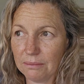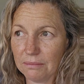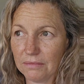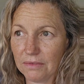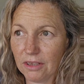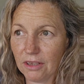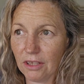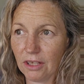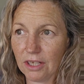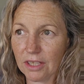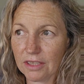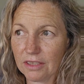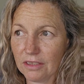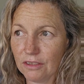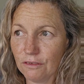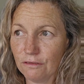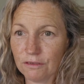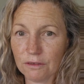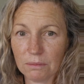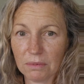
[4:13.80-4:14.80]
like
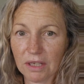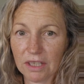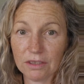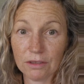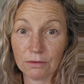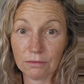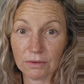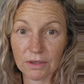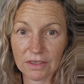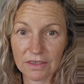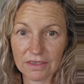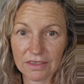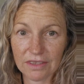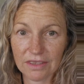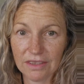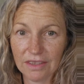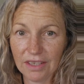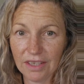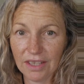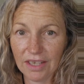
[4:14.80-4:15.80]
you've sprained your wrist,
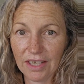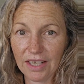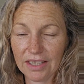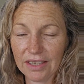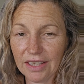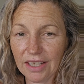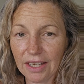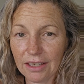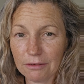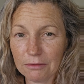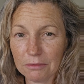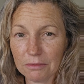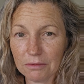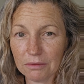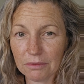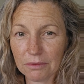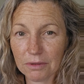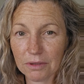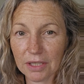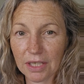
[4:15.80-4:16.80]
and that
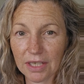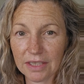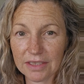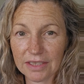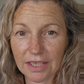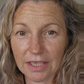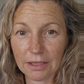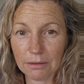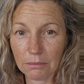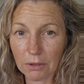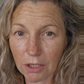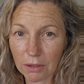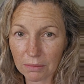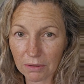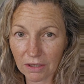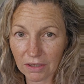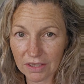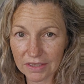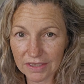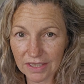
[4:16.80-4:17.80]
creates that
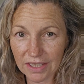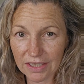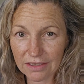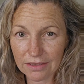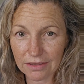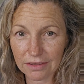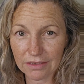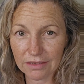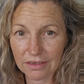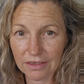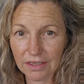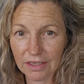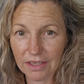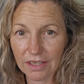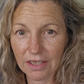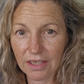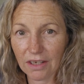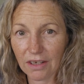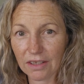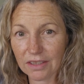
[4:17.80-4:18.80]
immobilization,
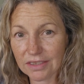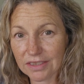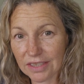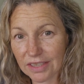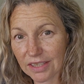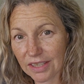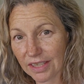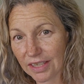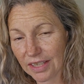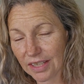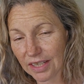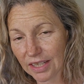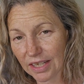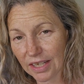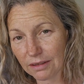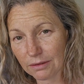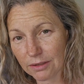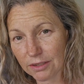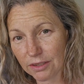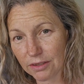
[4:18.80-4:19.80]
ideally
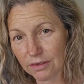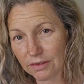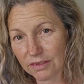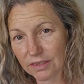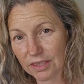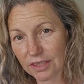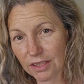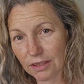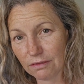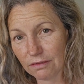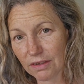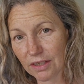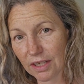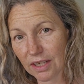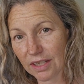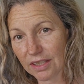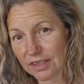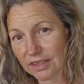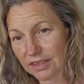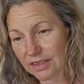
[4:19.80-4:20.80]
allowing you to give
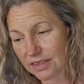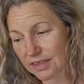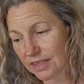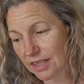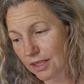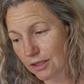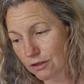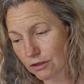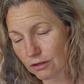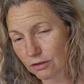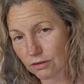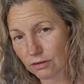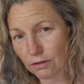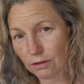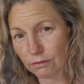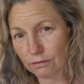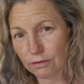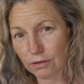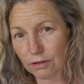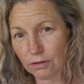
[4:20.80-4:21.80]
that section
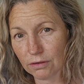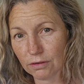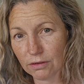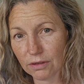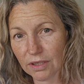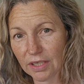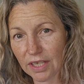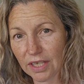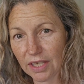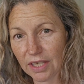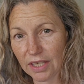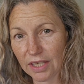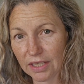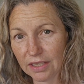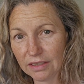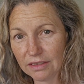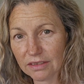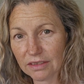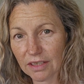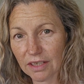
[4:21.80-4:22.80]
of your
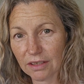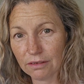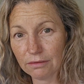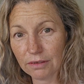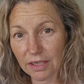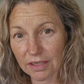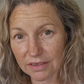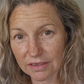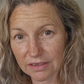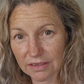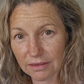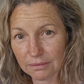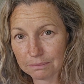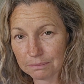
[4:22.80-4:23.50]
hand a rest.